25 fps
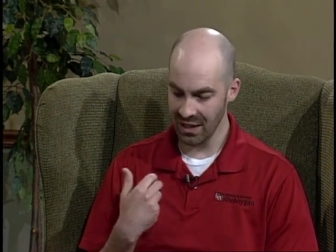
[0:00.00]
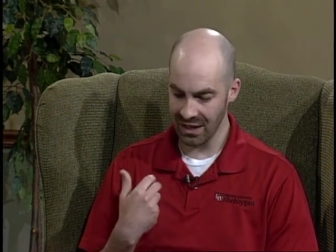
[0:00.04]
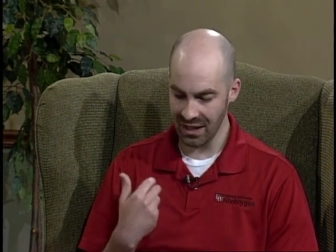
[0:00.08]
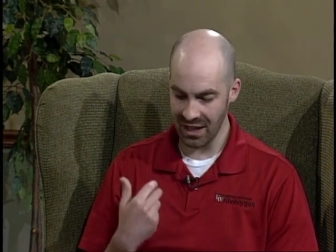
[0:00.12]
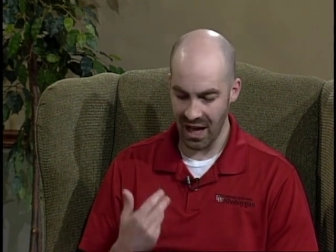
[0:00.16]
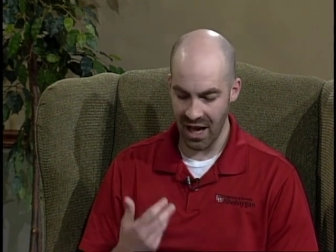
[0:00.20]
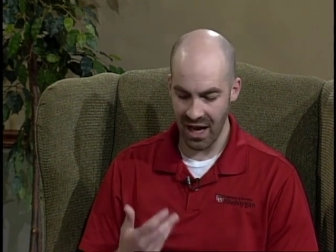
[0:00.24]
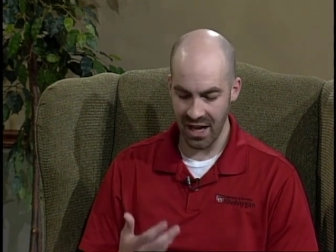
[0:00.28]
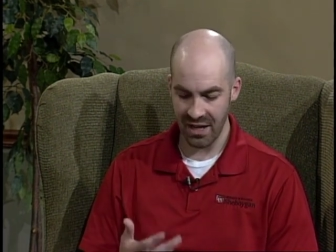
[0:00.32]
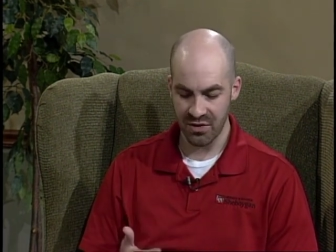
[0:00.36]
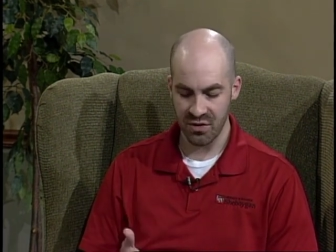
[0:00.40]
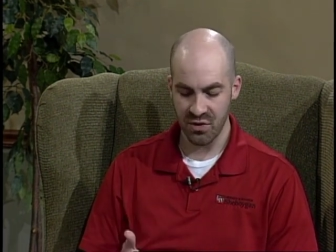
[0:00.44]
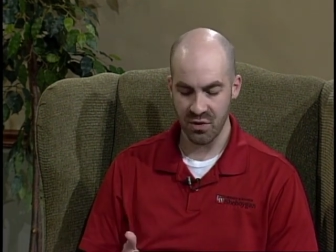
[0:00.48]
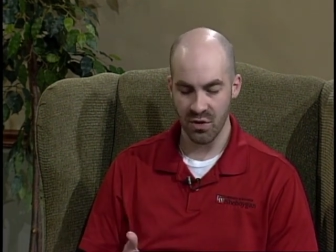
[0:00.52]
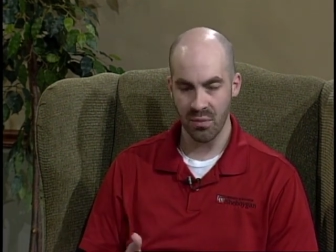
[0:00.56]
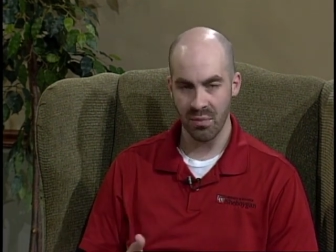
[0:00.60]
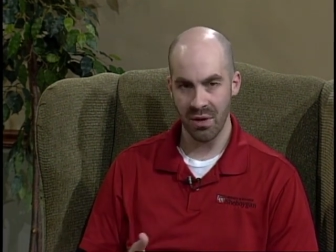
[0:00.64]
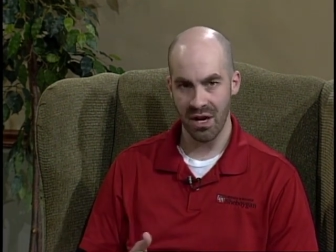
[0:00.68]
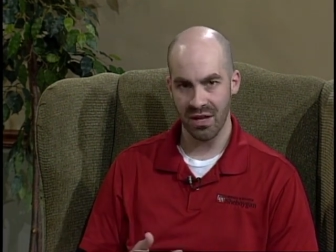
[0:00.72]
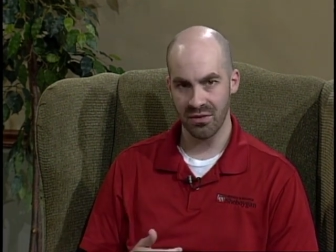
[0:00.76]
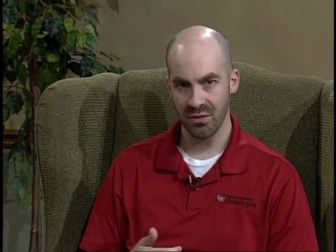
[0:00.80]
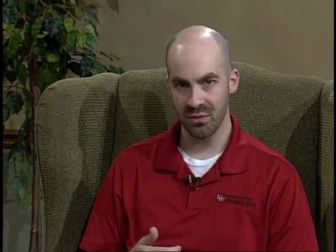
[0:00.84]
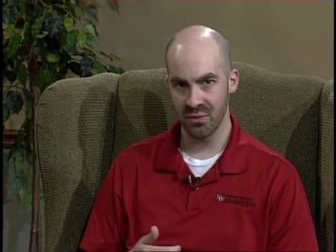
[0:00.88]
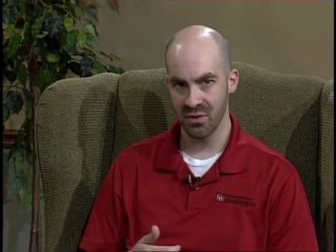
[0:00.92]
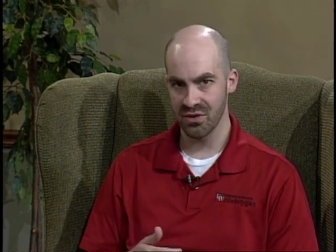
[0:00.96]
lying to you
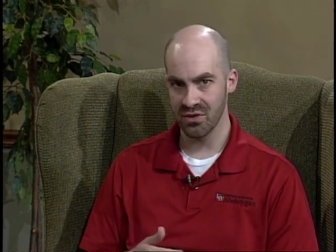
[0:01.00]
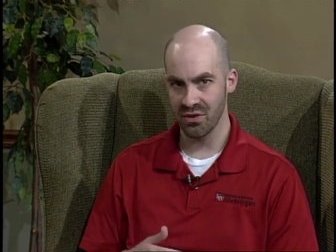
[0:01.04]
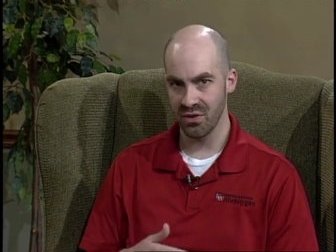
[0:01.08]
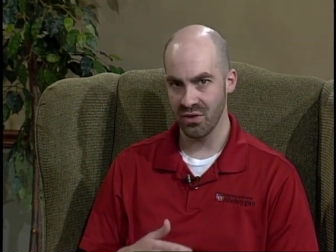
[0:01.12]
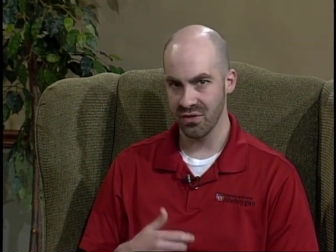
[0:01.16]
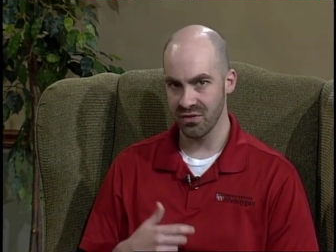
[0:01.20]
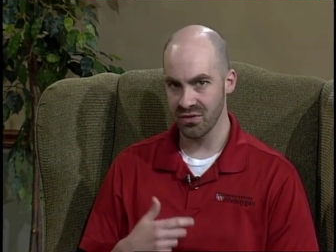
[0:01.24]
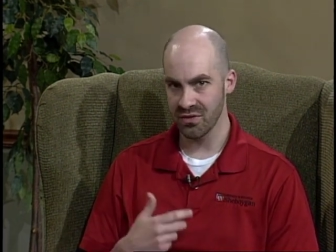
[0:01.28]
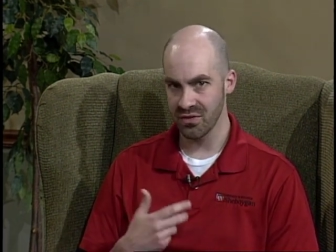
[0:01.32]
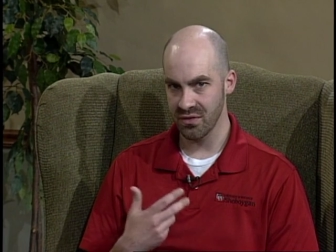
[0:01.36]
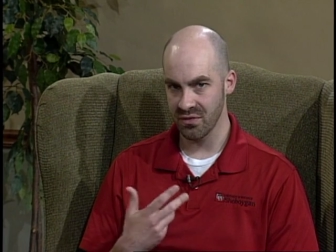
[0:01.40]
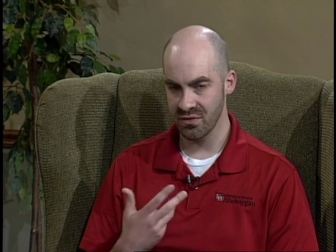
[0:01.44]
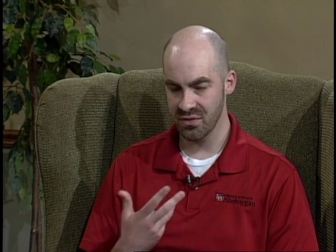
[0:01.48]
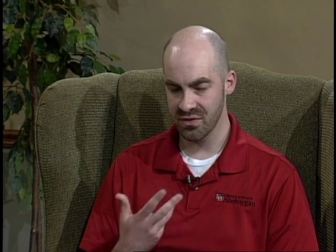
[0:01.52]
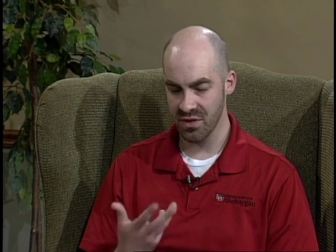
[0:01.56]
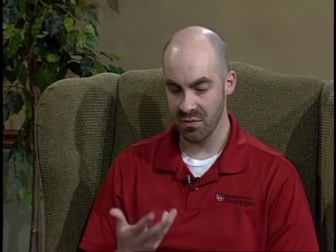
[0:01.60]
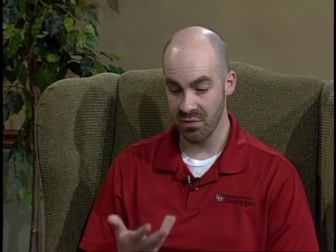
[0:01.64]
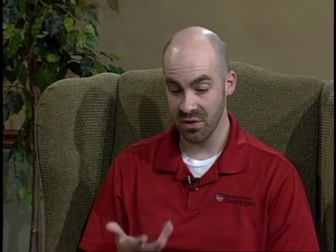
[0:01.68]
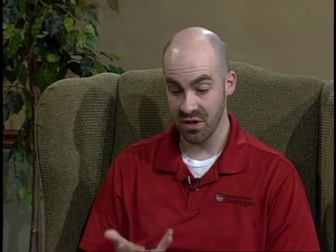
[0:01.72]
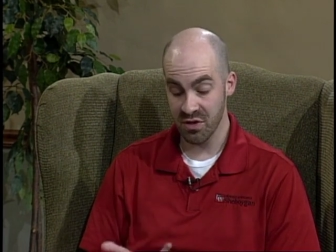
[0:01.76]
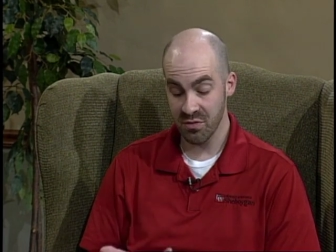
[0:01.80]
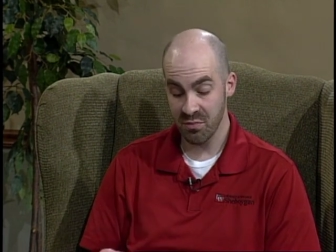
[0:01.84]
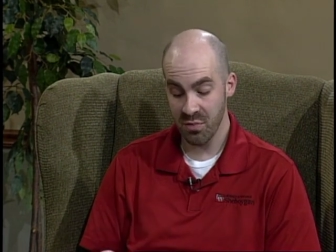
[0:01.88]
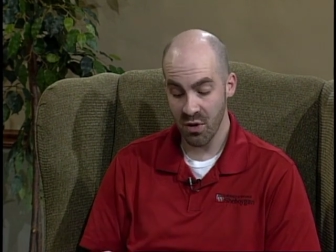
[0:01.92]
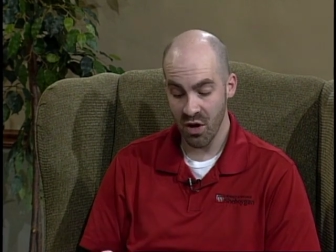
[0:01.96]
about the results of
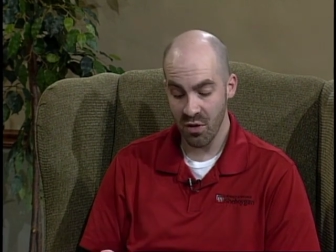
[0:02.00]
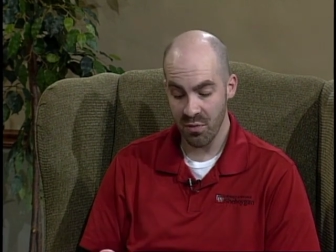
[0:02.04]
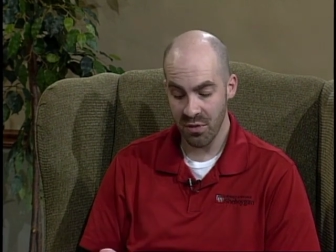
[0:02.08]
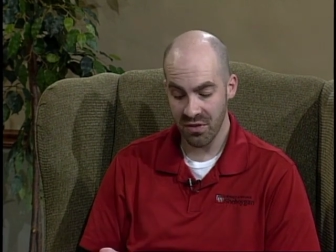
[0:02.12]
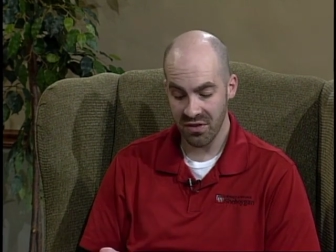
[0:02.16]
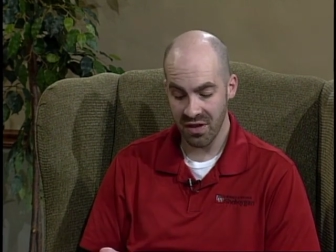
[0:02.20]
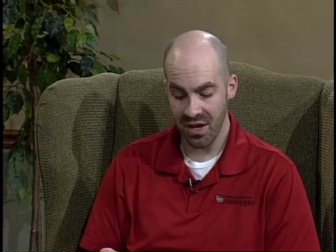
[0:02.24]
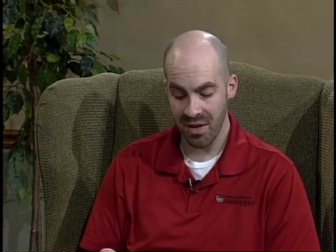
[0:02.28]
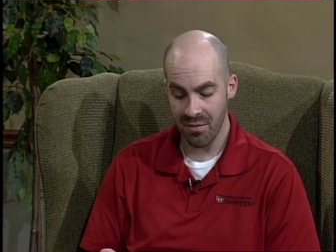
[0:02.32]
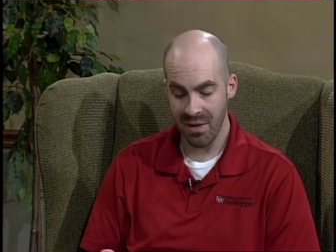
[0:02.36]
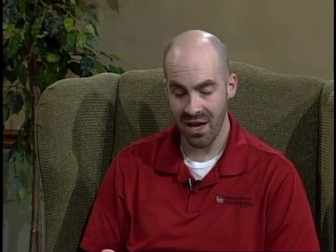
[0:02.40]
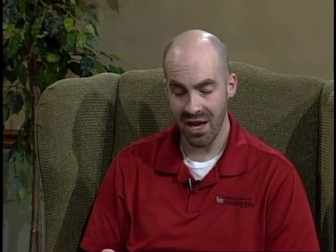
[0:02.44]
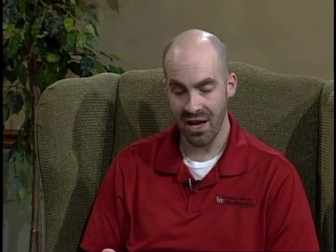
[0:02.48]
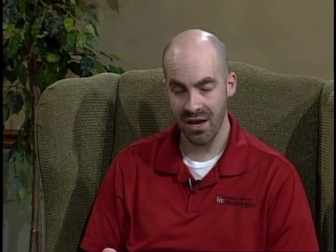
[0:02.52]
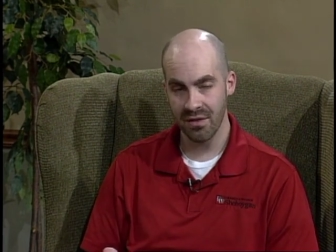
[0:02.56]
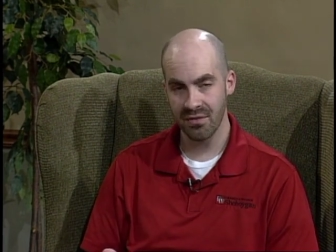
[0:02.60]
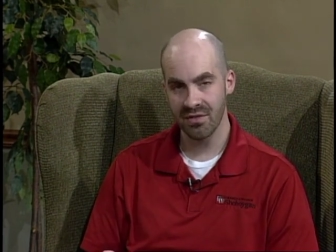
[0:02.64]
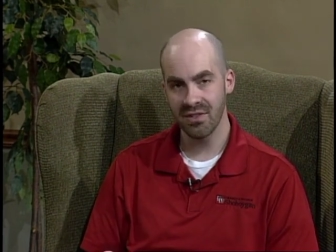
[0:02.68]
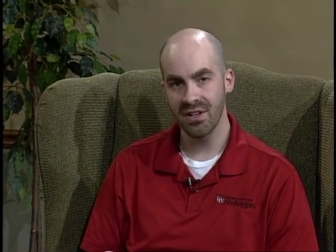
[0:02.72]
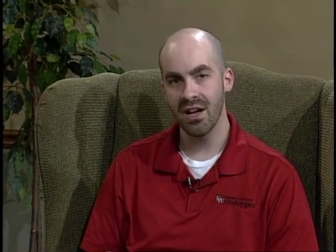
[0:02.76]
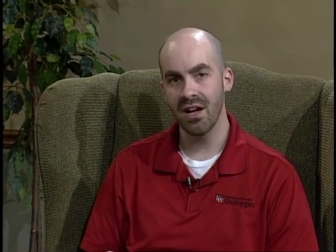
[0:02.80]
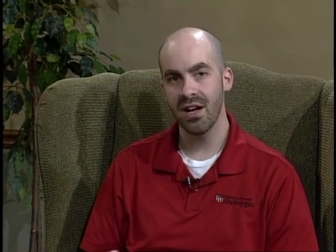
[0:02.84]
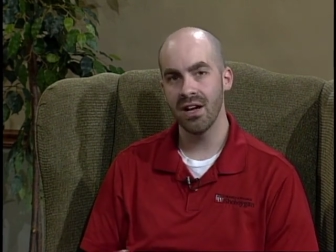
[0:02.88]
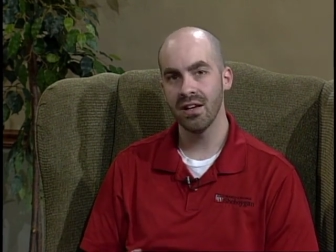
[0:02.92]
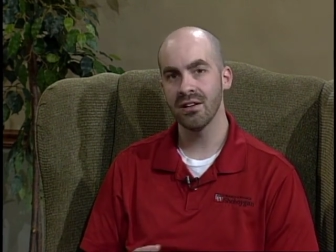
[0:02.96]
some experiment they may have
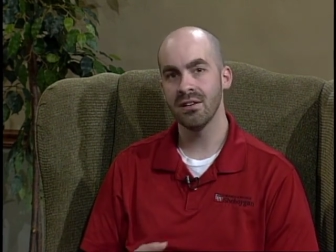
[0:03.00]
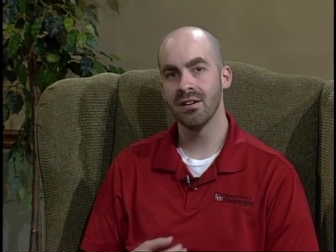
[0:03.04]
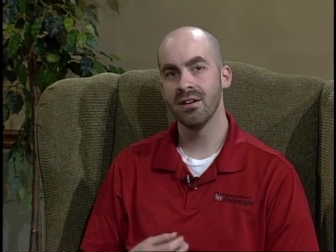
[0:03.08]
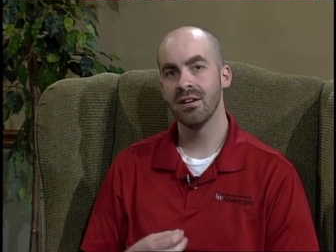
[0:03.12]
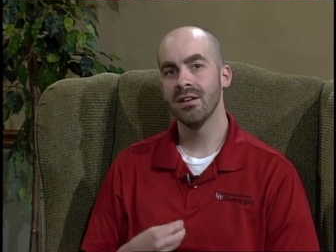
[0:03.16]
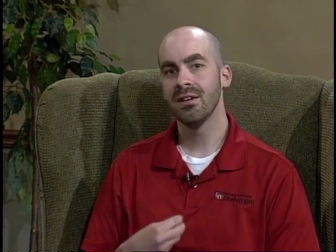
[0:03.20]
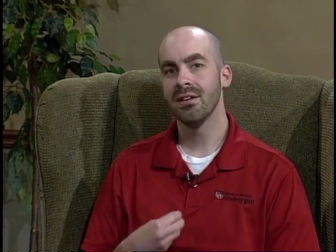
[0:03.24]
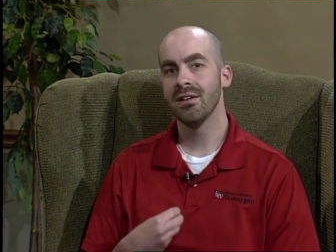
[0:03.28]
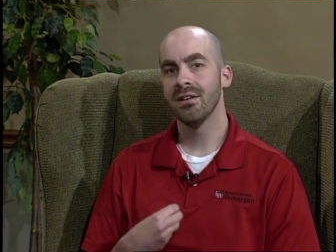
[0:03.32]
done,